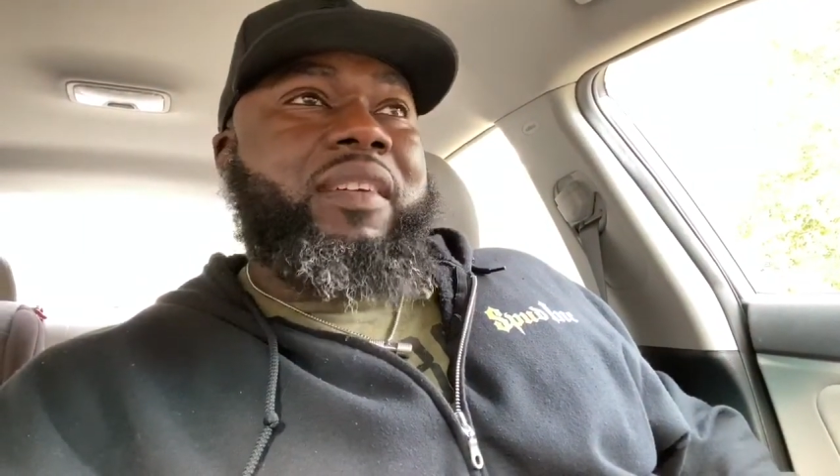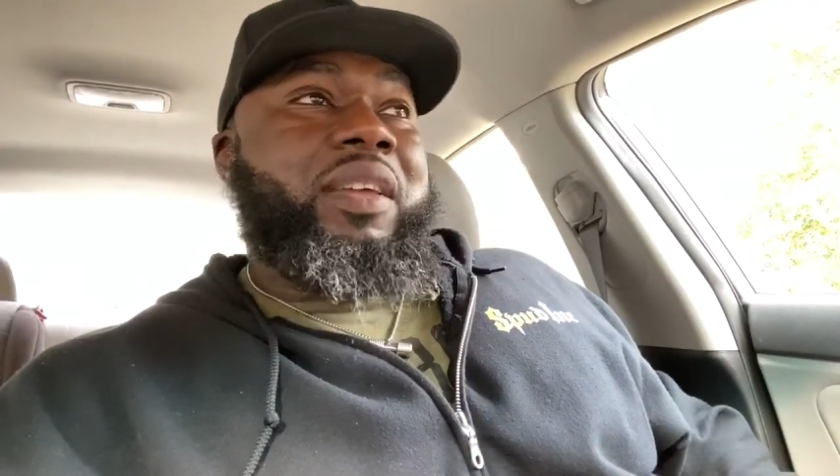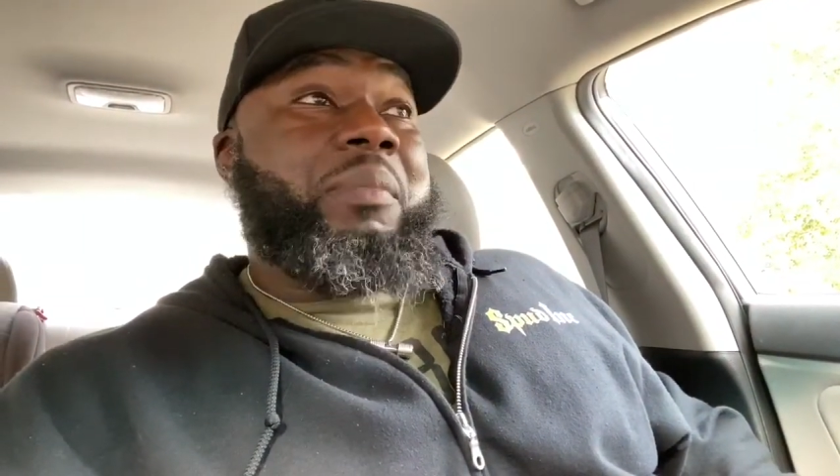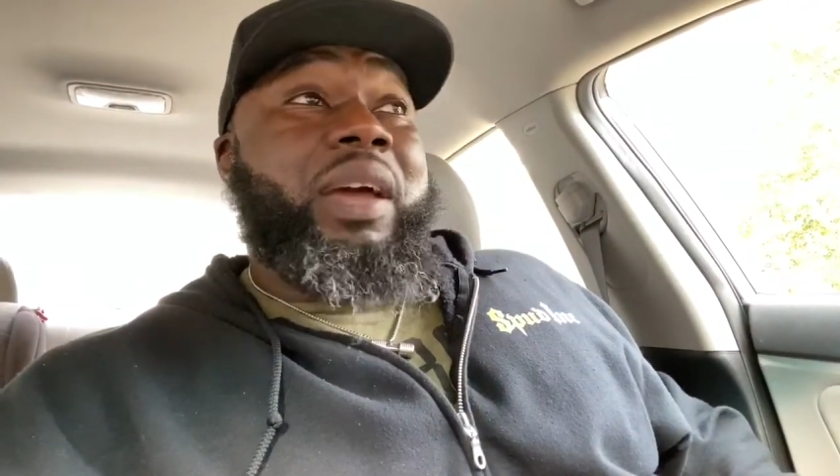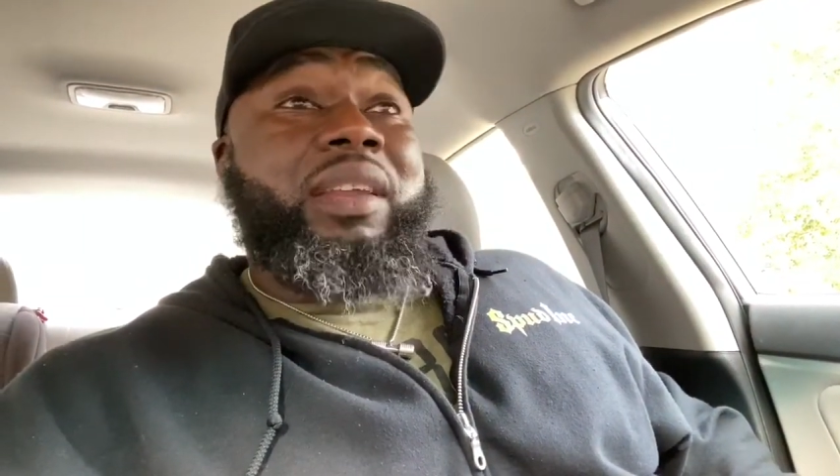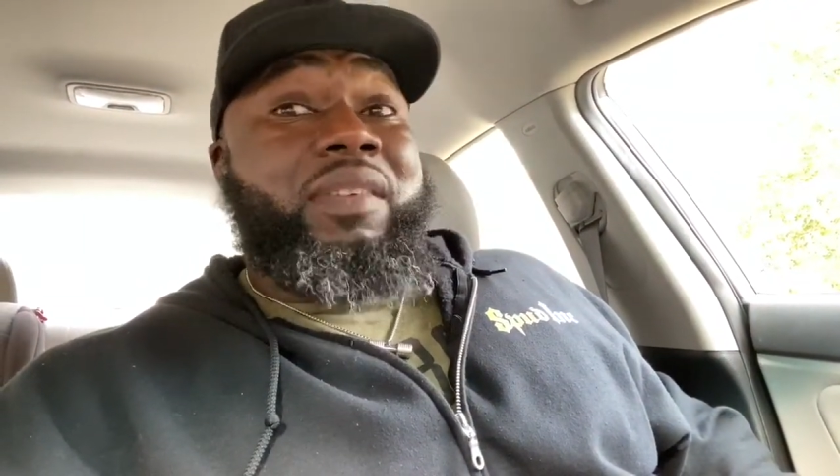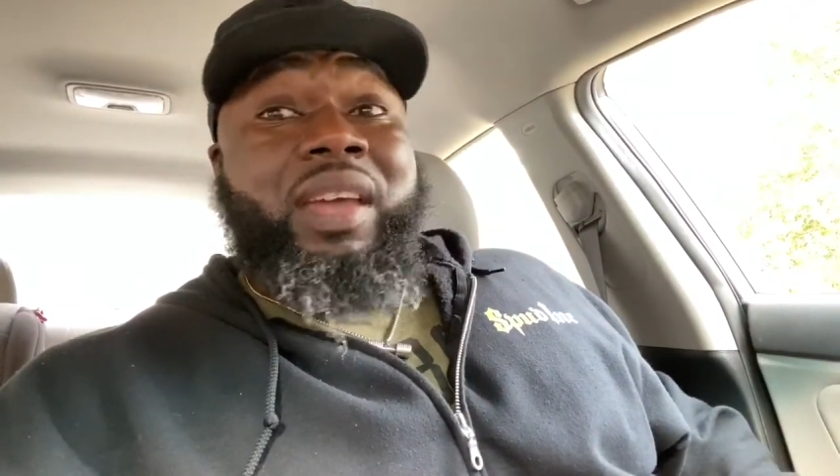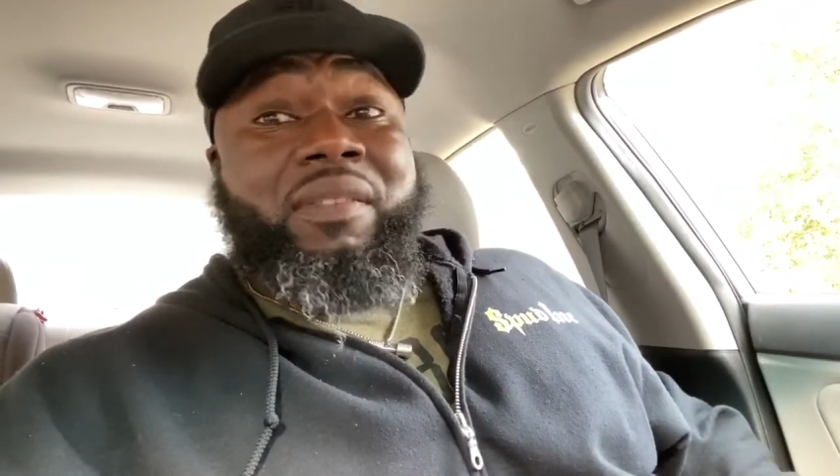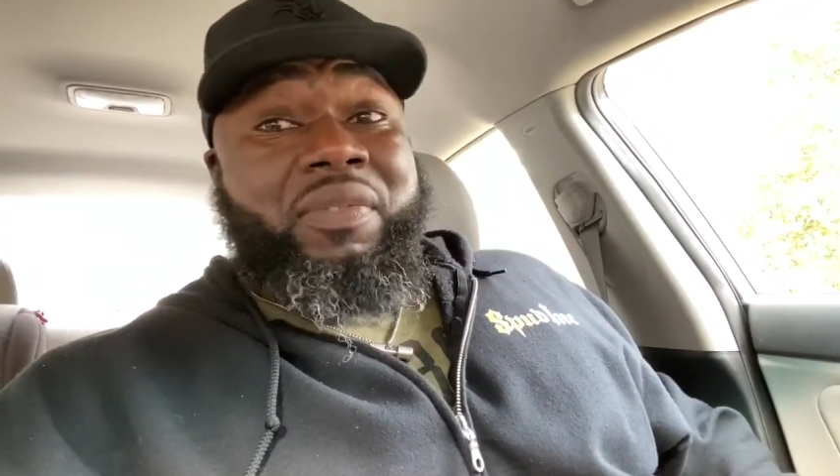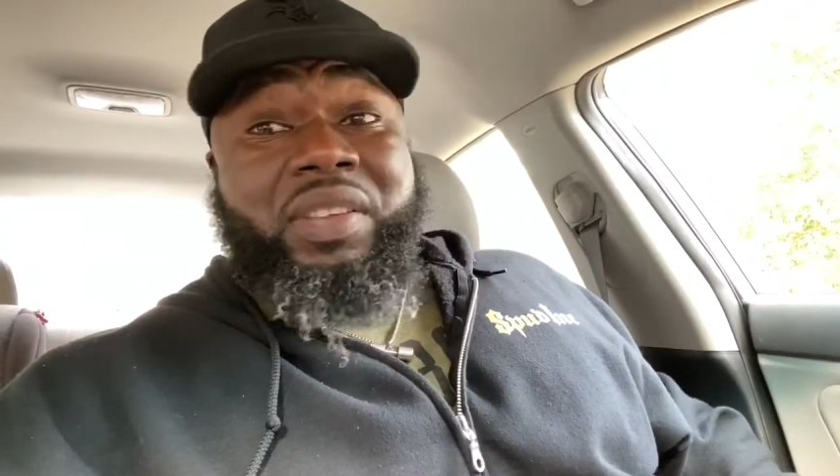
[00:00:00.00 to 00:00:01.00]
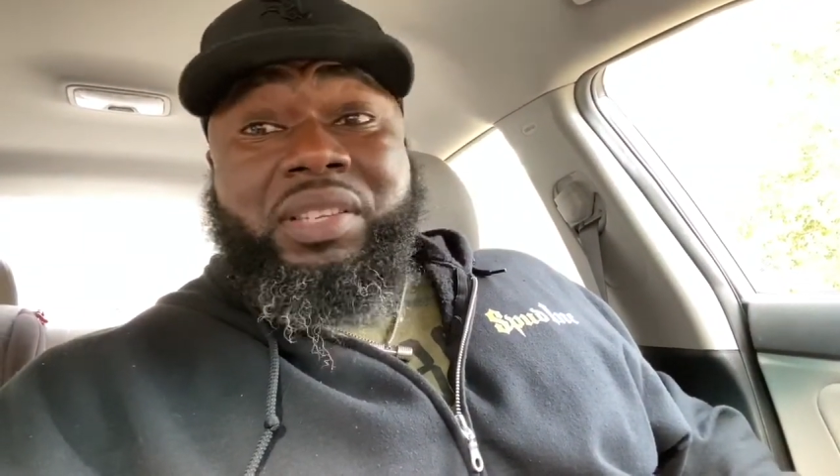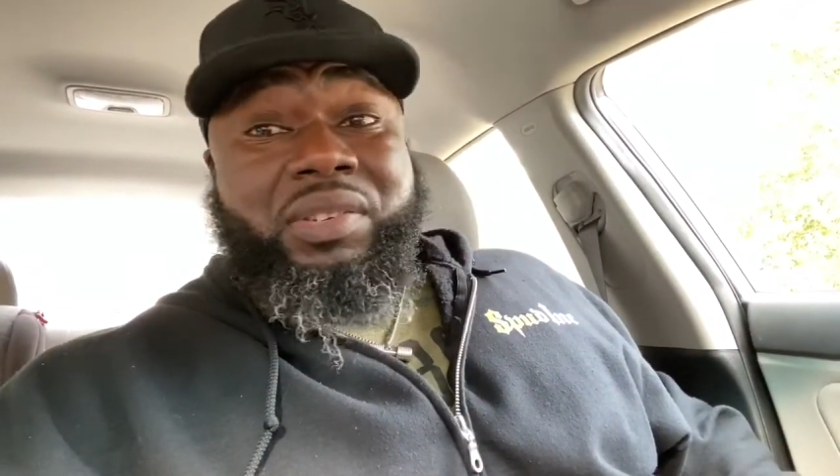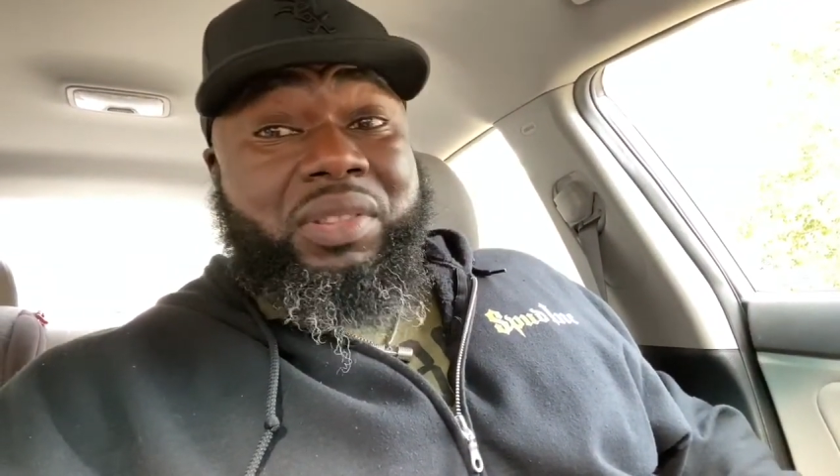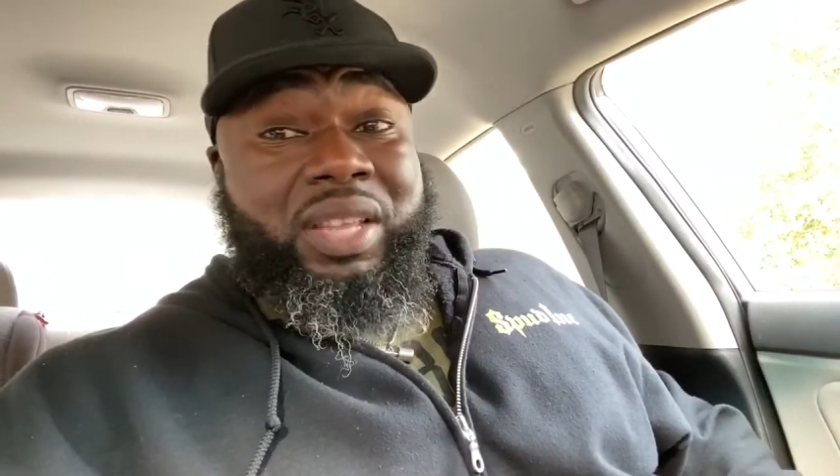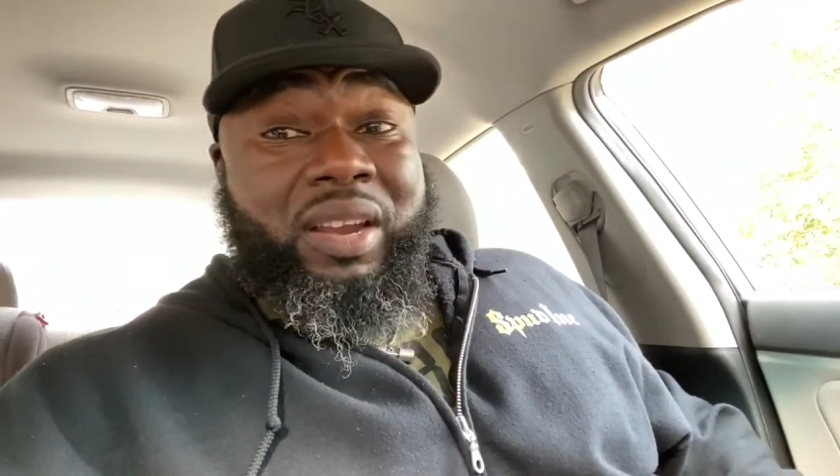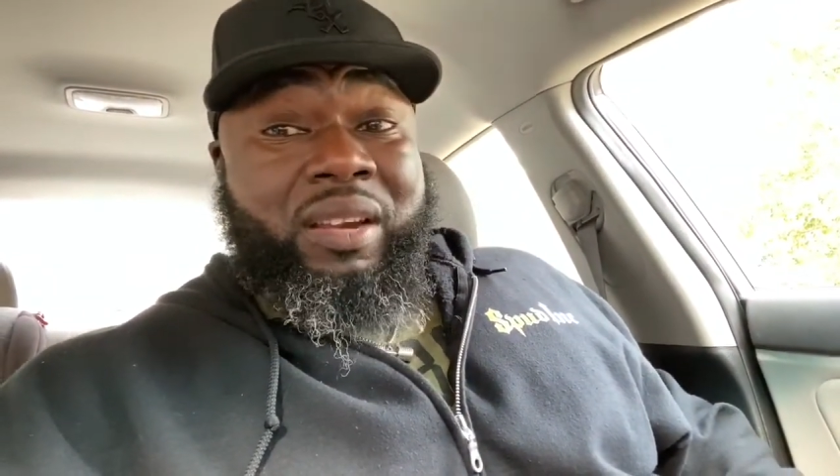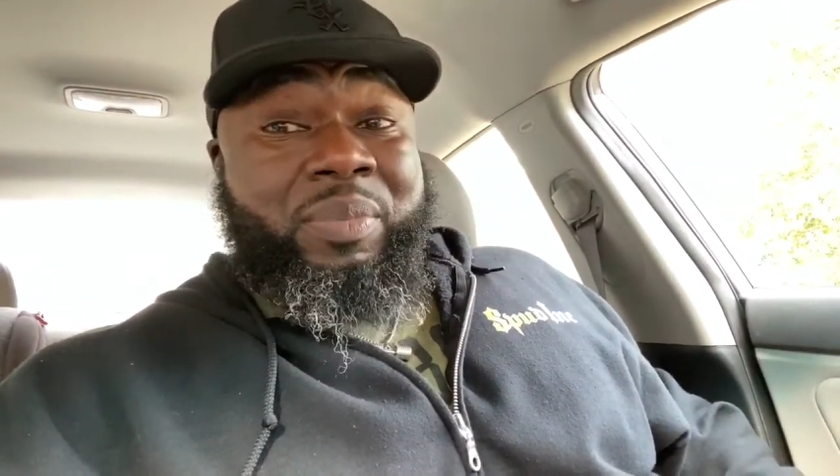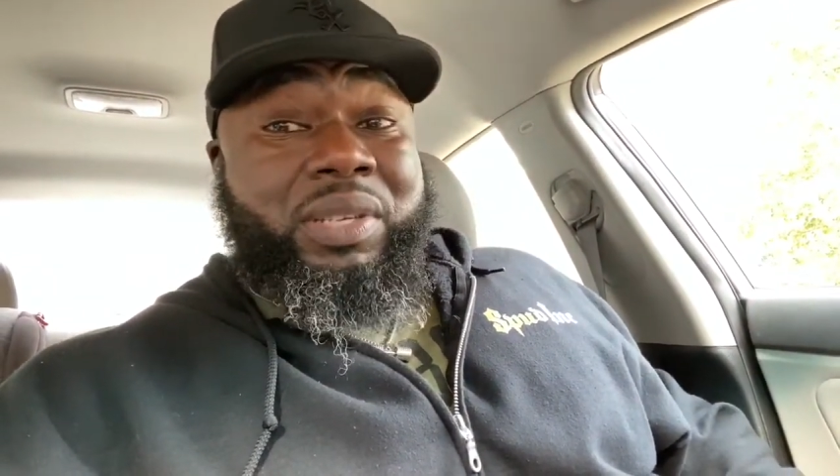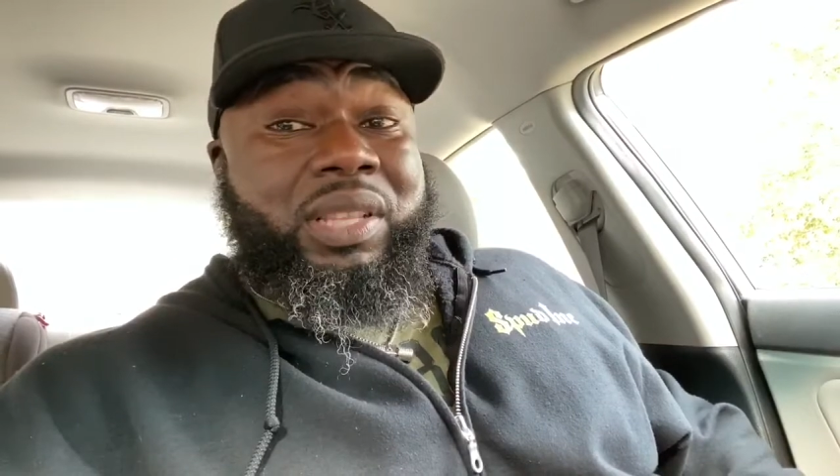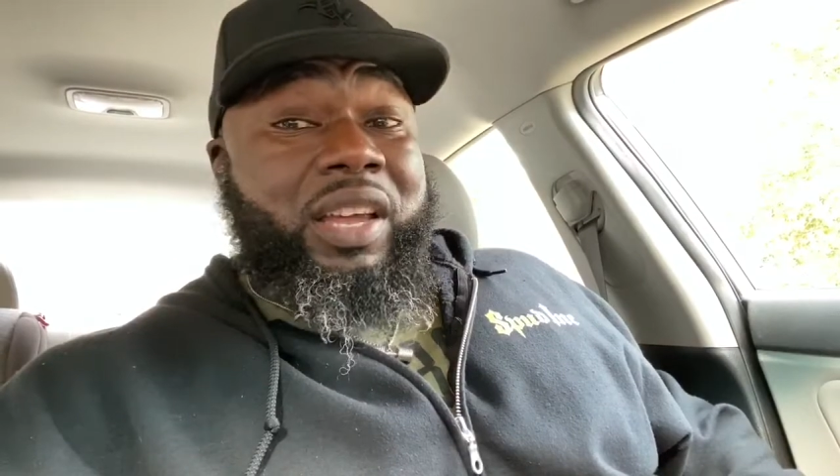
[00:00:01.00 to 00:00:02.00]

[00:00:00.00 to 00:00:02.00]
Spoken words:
They might even have a physical therapist.